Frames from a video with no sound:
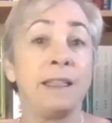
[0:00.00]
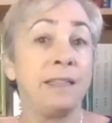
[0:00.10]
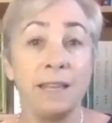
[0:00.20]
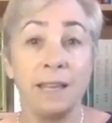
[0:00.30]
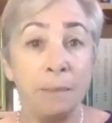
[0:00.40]

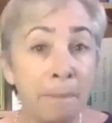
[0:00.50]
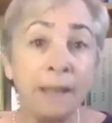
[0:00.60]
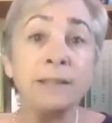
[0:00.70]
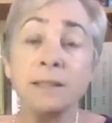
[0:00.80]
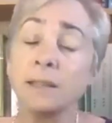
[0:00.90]
the
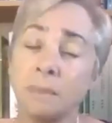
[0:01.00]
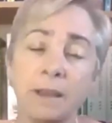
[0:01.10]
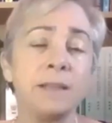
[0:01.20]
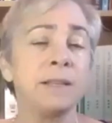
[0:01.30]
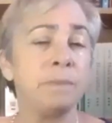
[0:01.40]
immense,
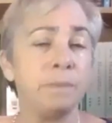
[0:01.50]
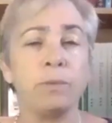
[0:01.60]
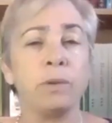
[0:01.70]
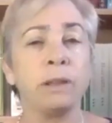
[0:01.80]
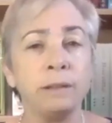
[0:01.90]
amazing
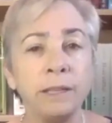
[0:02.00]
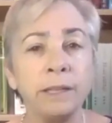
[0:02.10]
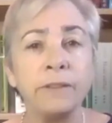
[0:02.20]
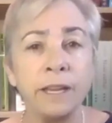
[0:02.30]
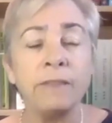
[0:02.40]
people that
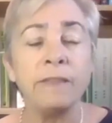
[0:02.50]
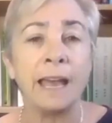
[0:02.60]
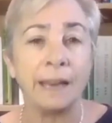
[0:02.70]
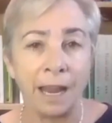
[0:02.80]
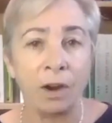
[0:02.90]
live in
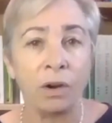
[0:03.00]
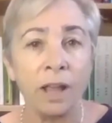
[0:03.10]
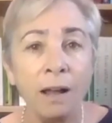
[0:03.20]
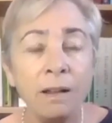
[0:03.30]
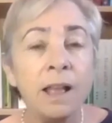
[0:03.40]
that
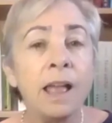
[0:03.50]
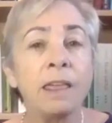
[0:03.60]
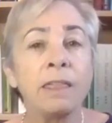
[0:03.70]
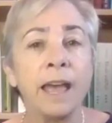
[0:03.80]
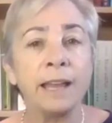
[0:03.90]
area
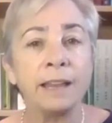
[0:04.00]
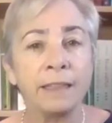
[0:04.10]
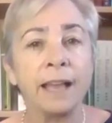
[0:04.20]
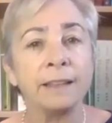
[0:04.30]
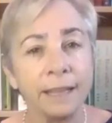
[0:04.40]

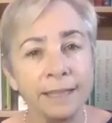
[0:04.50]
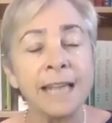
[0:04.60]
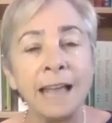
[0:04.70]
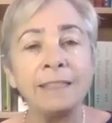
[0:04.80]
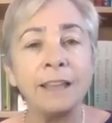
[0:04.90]
that
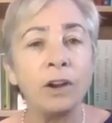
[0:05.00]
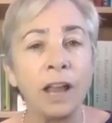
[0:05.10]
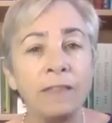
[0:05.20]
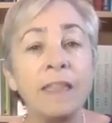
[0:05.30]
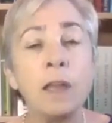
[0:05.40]
sat there,
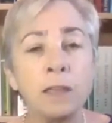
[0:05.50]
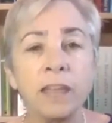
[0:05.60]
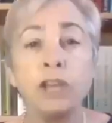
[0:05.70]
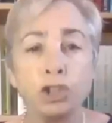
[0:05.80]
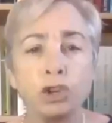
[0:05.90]
and
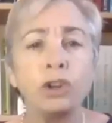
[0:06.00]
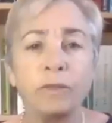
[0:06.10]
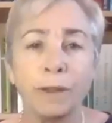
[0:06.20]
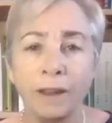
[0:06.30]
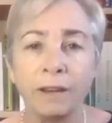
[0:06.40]
they should
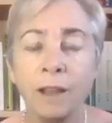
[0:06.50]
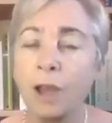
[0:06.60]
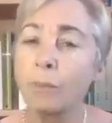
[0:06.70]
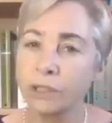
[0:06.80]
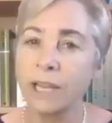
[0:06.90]
have been
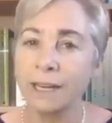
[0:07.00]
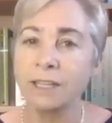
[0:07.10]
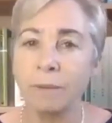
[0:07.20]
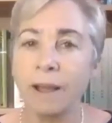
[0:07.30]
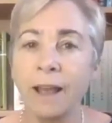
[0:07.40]

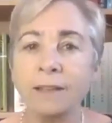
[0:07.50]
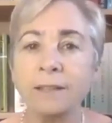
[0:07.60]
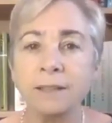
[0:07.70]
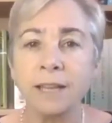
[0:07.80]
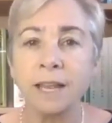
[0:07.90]
protected by us,
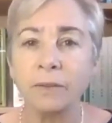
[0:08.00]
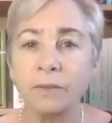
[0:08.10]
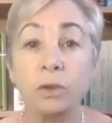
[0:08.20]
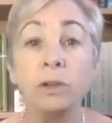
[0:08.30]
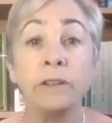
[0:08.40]
the state of
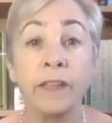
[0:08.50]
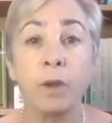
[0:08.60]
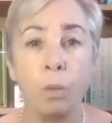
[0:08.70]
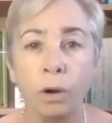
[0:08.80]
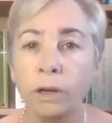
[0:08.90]
Israel, and they
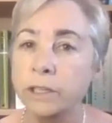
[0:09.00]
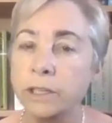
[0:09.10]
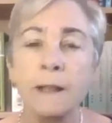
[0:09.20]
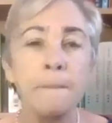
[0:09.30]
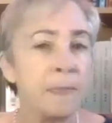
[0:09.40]
weren't.
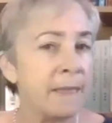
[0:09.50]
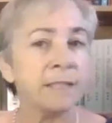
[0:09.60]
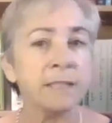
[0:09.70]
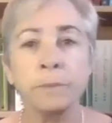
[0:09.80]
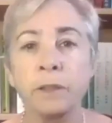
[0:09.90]
And
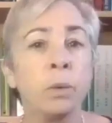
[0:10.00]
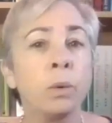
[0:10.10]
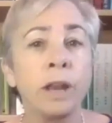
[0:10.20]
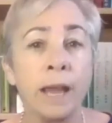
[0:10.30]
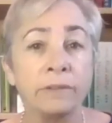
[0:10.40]
that's something that
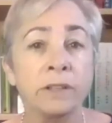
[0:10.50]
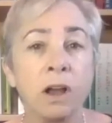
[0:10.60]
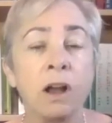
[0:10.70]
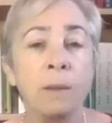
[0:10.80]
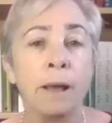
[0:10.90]
we're going to have to
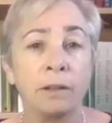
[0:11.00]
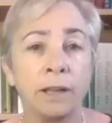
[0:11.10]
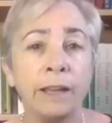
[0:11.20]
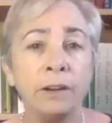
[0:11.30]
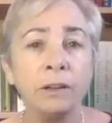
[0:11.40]
talk about
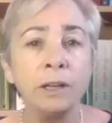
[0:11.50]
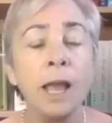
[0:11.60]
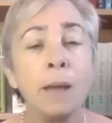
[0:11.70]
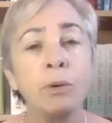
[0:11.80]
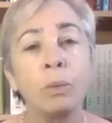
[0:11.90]
later.
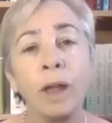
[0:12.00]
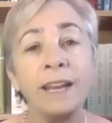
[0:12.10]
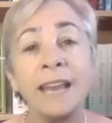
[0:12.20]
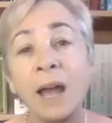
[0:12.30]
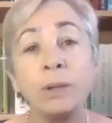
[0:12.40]
But
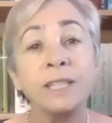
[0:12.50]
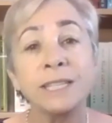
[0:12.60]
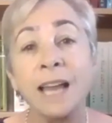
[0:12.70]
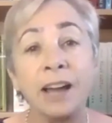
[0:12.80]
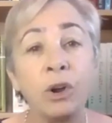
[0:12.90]
right now,
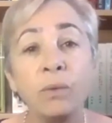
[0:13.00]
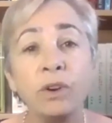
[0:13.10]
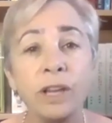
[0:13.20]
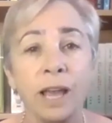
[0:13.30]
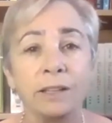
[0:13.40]
it's not
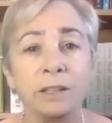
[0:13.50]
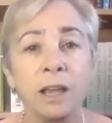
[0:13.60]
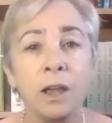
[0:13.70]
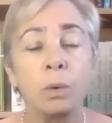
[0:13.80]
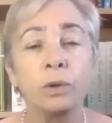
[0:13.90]
over yet.
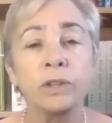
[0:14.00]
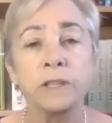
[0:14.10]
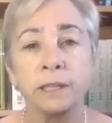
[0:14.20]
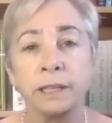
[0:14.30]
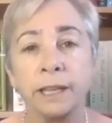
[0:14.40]
We're
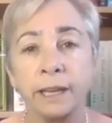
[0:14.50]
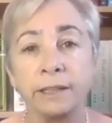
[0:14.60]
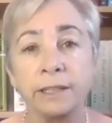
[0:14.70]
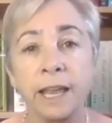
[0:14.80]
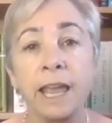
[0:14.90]
still in
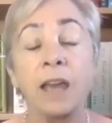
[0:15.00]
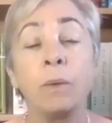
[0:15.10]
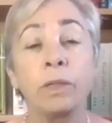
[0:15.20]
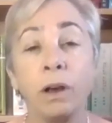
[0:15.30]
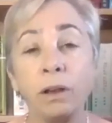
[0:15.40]
it. And
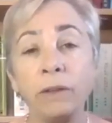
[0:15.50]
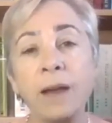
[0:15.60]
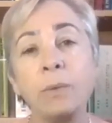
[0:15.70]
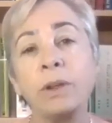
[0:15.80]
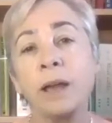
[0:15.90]
with all of
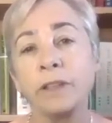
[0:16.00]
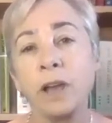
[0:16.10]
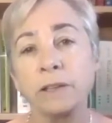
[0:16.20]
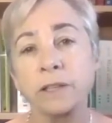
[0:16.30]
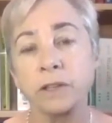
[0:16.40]
that, we have the
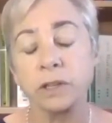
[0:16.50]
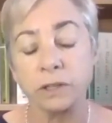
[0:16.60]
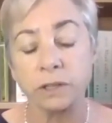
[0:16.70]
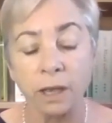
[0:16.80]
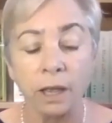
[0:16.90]

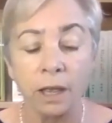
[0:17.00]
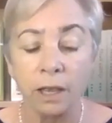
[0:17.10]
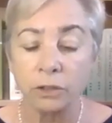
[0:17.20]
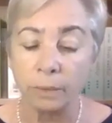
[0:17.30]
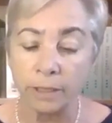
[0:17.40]
hostages.
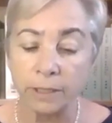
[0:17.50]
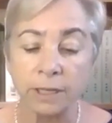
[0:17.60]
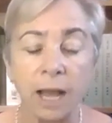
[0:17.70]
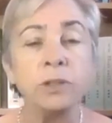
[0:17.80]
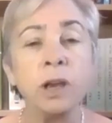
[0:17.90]
So I'm going to
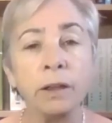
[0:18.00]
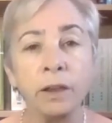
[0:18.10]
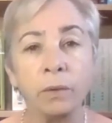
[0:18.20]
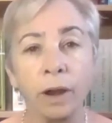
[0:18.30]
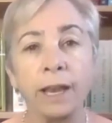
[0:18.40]
stop
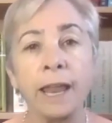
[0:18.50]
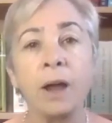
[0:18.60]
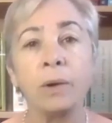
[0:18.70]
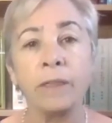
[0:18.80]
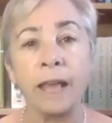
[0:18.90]
talking right
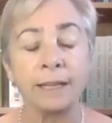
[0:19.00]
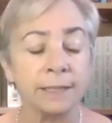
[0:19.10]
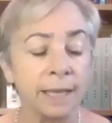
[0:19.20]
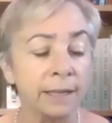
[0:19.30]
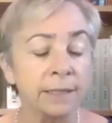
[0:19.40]
now in that
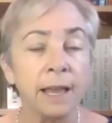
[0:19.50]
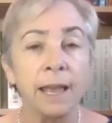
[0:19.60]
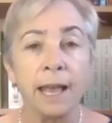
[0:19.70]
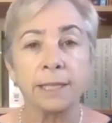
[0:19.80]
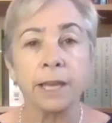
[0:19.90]
sense
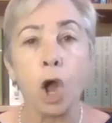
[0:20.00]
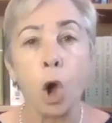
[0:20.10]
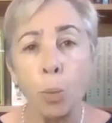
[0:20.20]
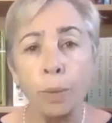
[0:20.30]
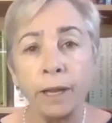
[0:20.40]
as an
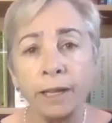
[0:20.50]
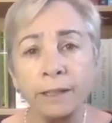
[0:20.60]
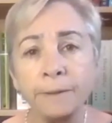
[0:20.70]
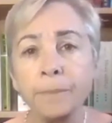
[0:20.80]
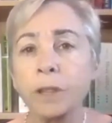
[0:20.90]

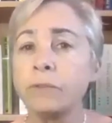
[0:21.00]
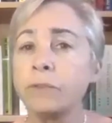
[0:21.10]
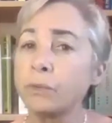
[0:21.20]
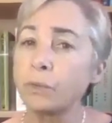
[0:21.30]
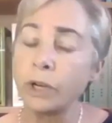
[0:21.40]
opening.
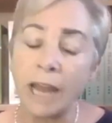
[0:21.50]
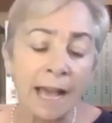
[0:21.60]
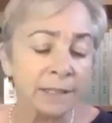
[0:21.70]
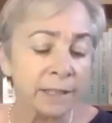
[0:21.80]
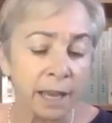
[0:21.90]
Feel free to
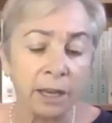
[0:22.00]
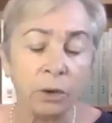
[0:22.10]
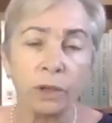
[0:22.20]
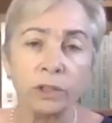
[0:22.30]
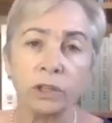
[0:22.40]
ask any
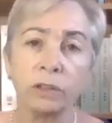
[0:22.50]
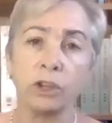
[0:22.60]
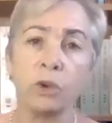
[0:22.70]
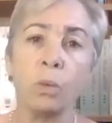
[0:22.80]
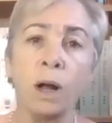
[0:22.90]
question
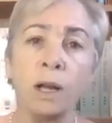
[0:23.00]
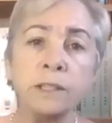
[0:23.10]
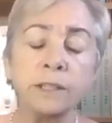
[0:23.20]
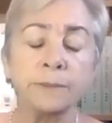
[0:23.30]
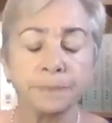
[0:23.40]
that you
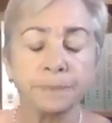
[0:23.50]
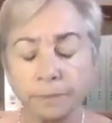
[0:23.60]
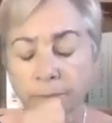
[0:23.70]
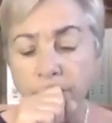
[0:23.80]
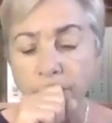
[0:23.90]
want,
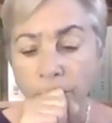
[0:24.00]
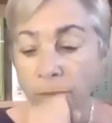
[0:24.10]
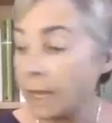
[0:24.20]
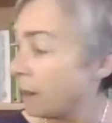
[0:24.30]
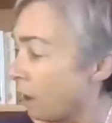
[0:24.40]

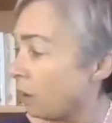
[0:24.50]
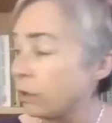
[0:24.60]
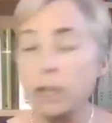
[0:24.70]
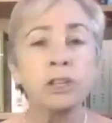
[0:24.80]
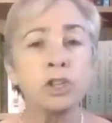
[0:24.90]
and
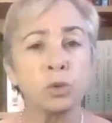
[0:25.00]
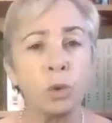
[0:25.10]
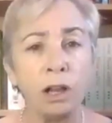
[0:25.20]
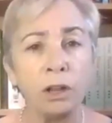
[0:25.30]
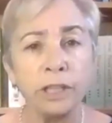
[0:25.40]
I'll
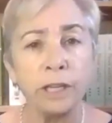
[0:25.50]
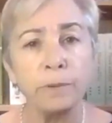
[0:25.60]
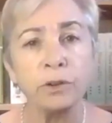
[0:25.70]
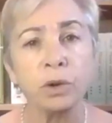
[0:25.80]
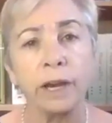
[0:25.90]
swallow deep
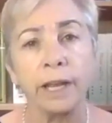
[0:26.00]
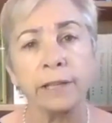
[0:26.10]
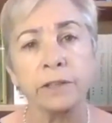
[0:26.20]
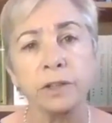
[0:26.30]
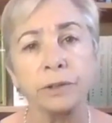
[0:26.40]
and try to
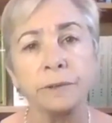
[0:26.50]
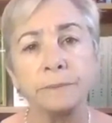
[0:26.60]
answer.